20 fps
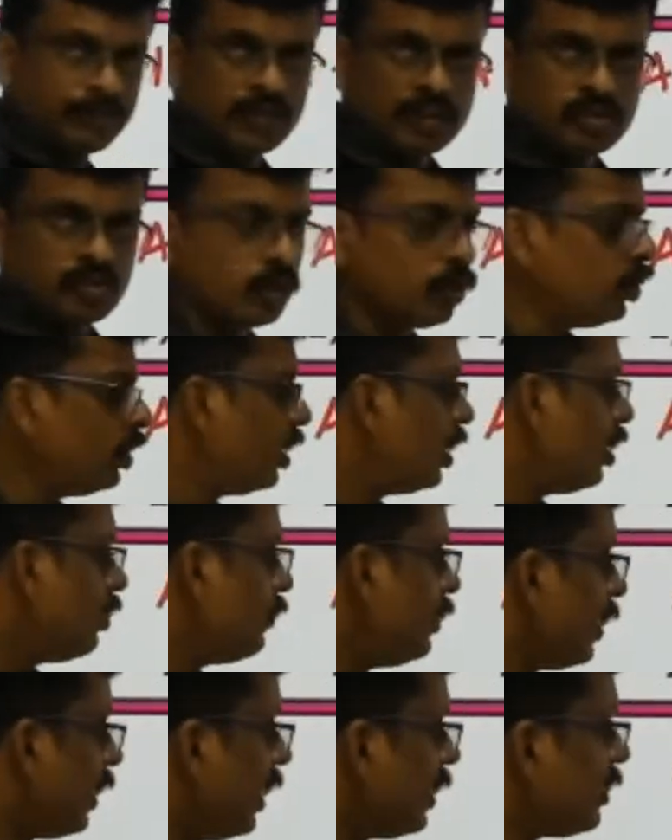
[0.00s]
So
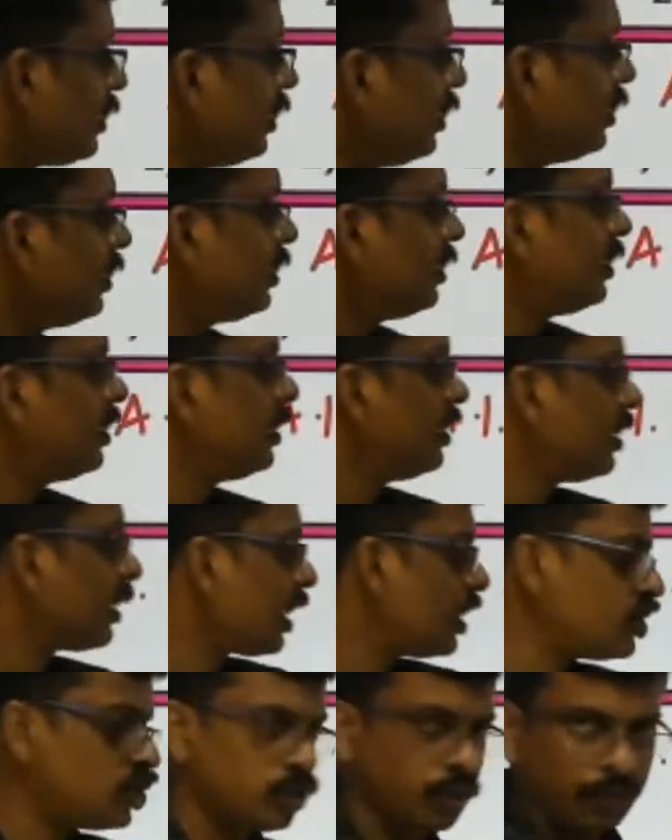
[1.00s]
we get the
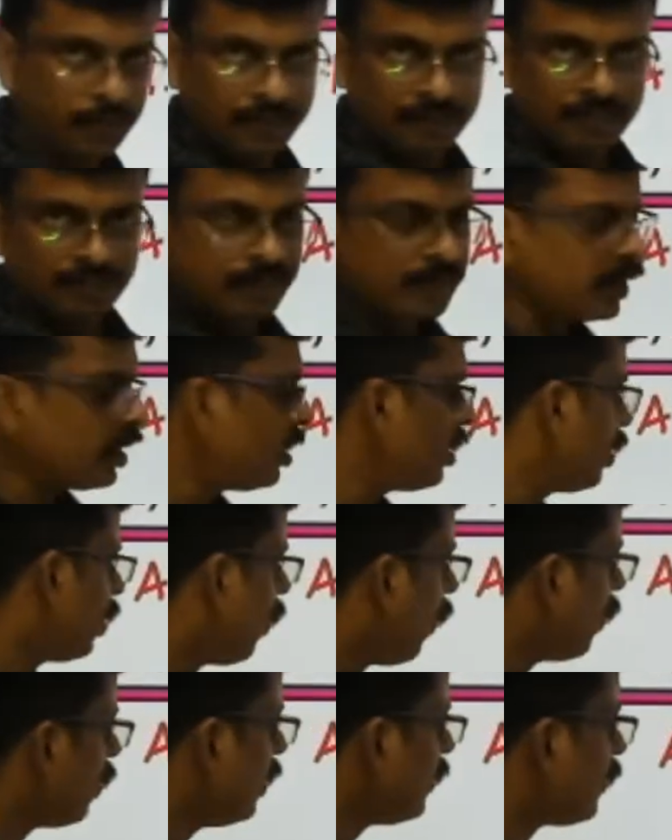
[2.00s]
ratio.
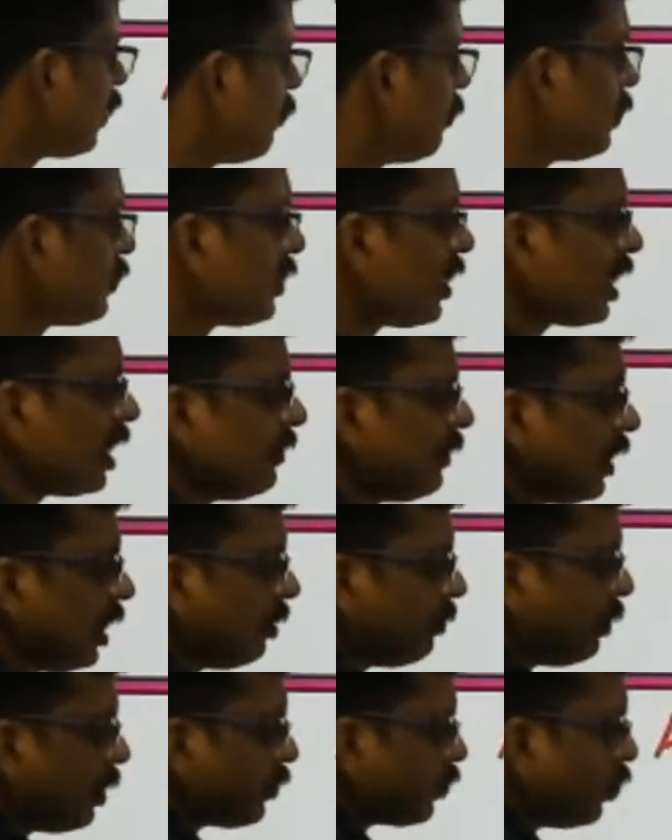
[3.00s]
All these numbers are even
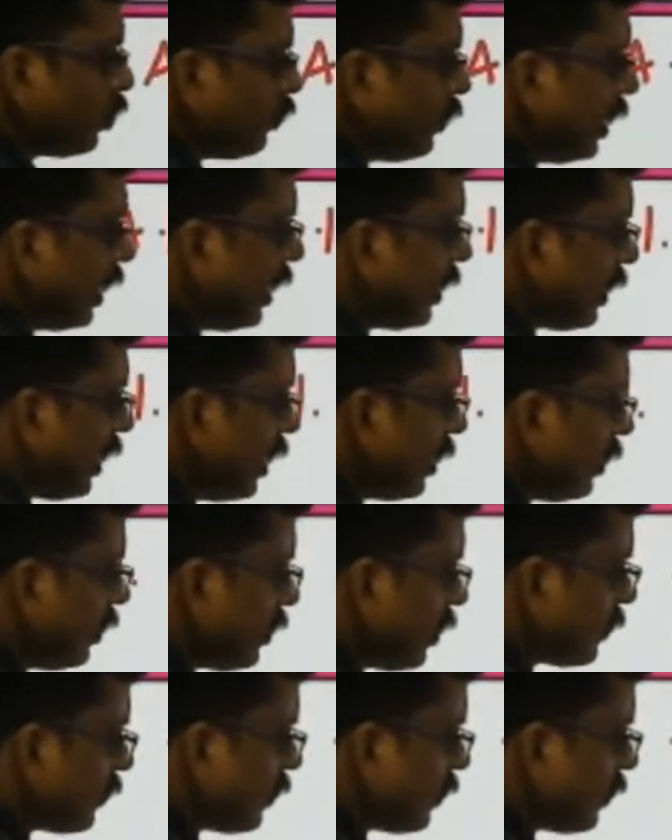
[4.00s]
numbers, so we can take it as